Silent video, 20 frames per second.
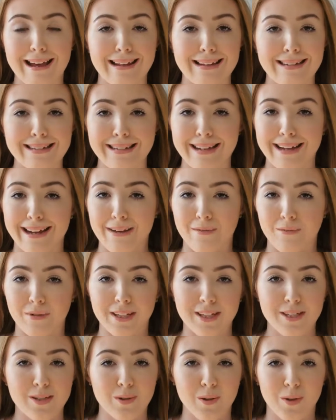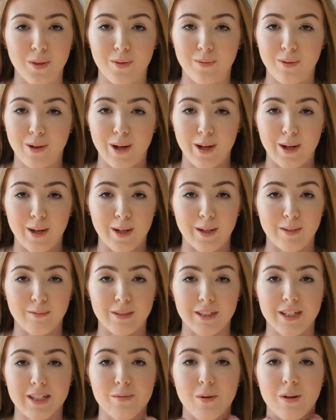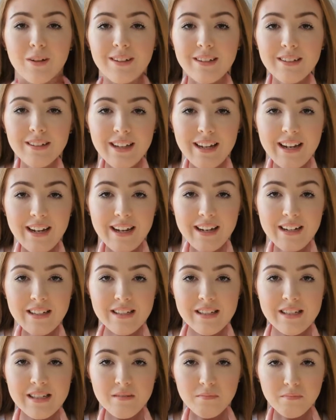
And yeah, really sore throat, really swollen glands,